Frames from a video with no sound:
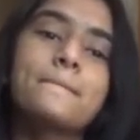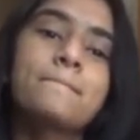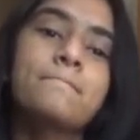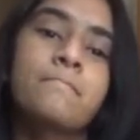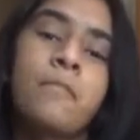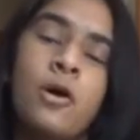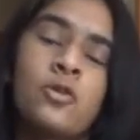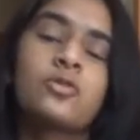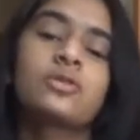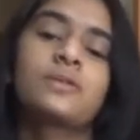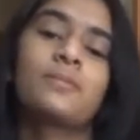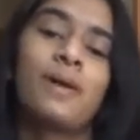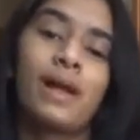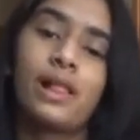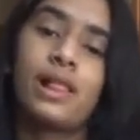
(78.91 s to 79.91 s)
most
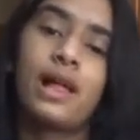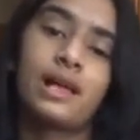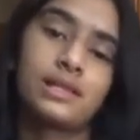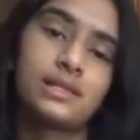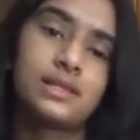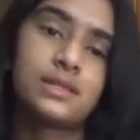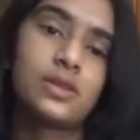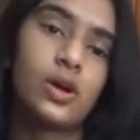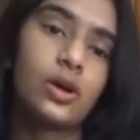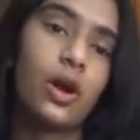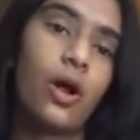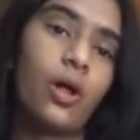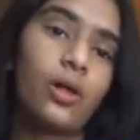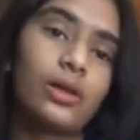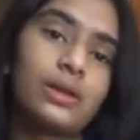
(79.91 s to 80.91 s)
of my classes, not
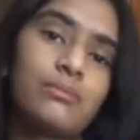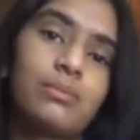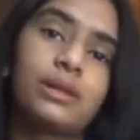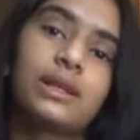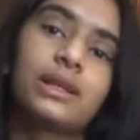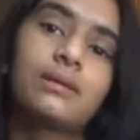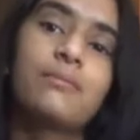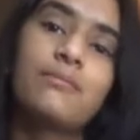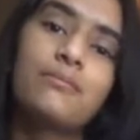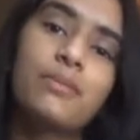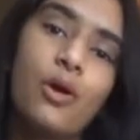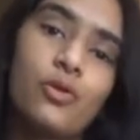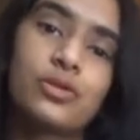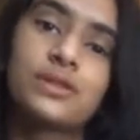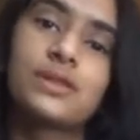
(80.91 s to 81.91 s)
all of them, but like
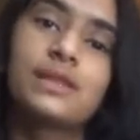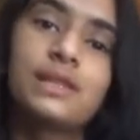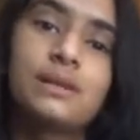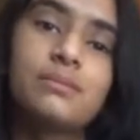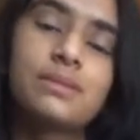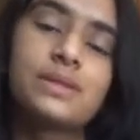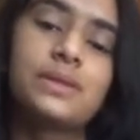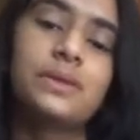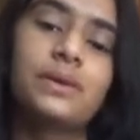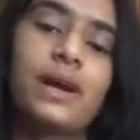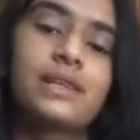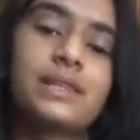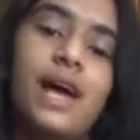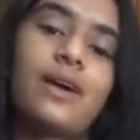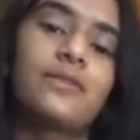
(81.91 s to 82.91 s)
most of them, so you
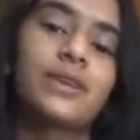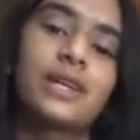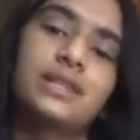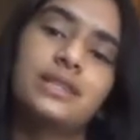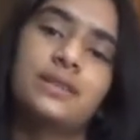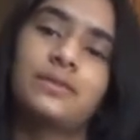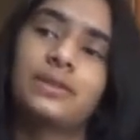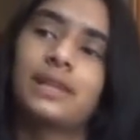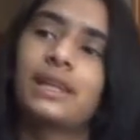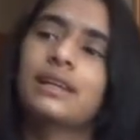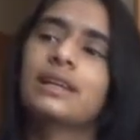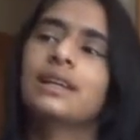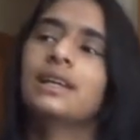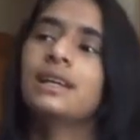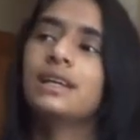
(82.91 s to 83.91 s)
guys have an idea of what like
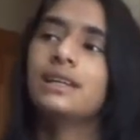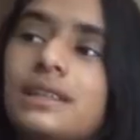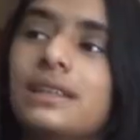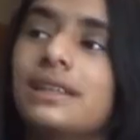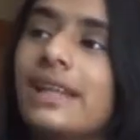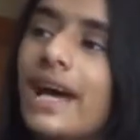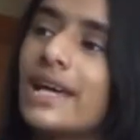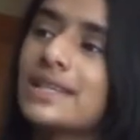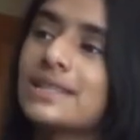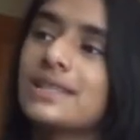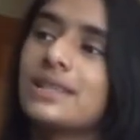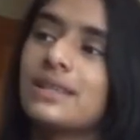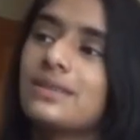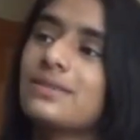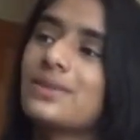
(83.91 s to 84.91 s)
the last
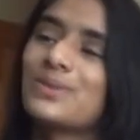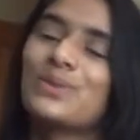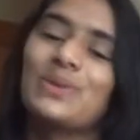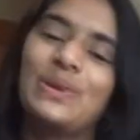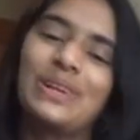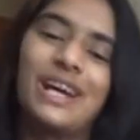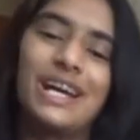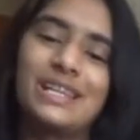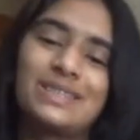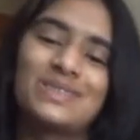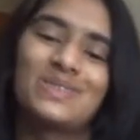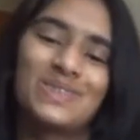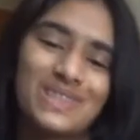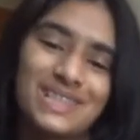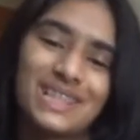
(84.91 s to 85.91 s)
day of school and high
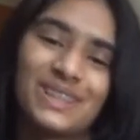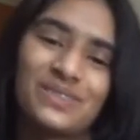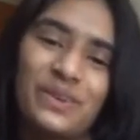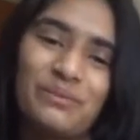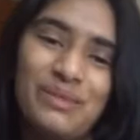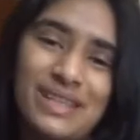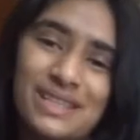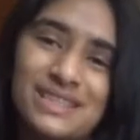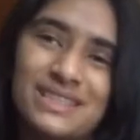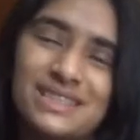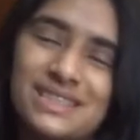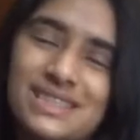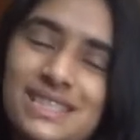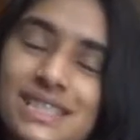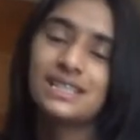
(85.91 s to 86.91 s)
school is like for me.
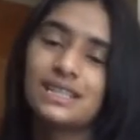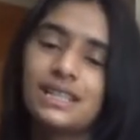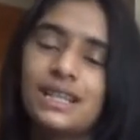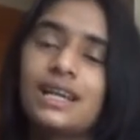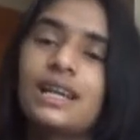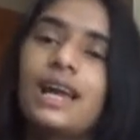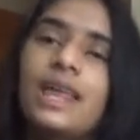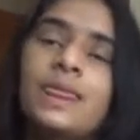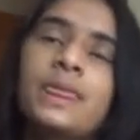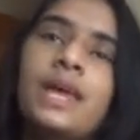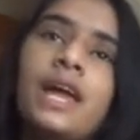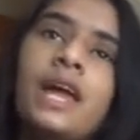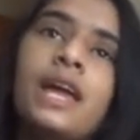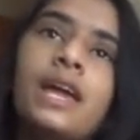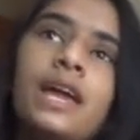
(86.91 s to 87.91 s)
And
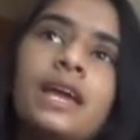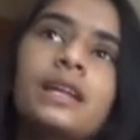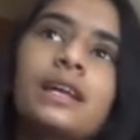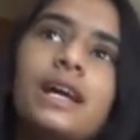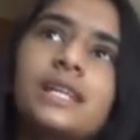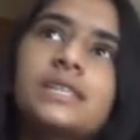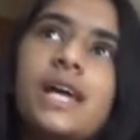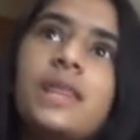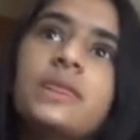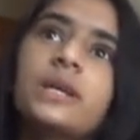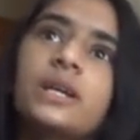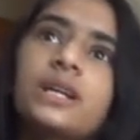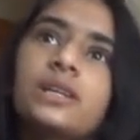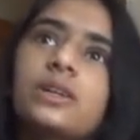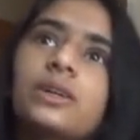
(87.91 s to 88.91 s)
then at ten
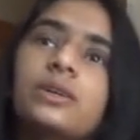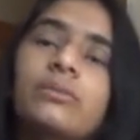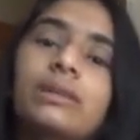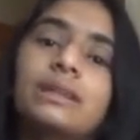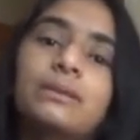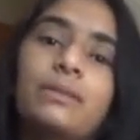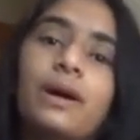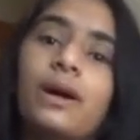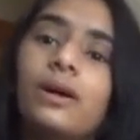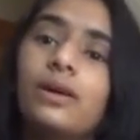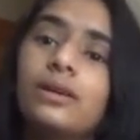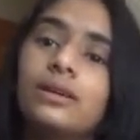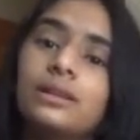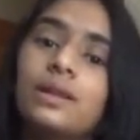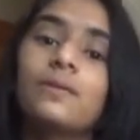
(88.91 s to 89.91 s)
thirty they're gonna ring the
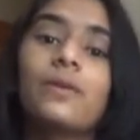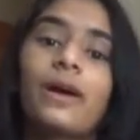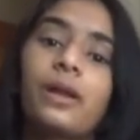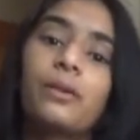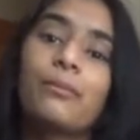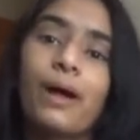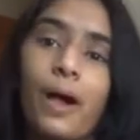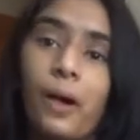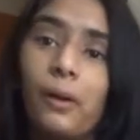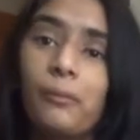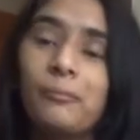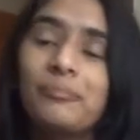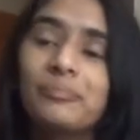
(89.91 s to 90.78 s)
bell, the final bell,